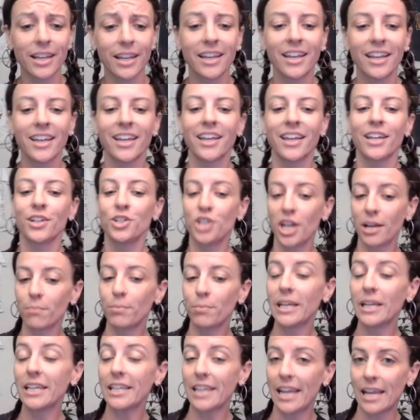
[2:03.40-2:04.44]
Champion
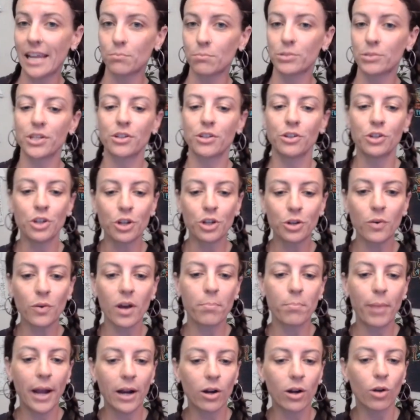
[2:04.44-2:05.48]
named new
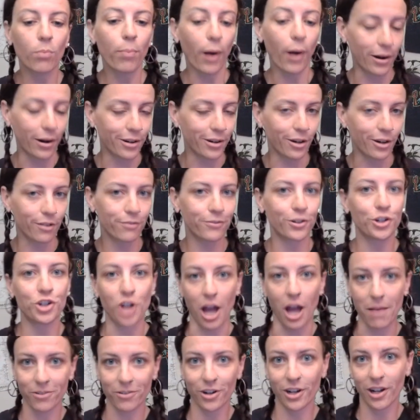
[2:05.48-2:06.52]
apparel partner for Shop for
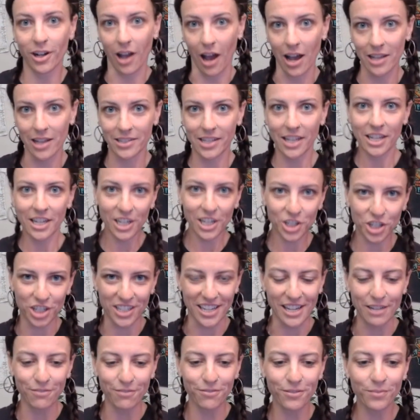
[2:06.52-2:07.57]
a Cause initiative.